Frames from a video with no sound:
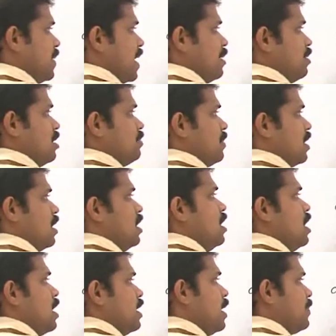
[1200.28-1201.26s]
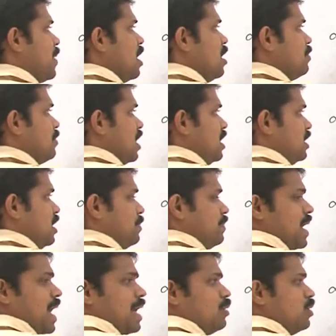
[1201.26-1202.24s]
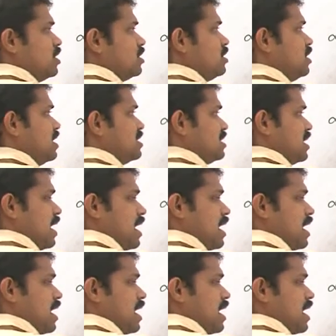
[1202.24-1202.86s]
I will multiply with this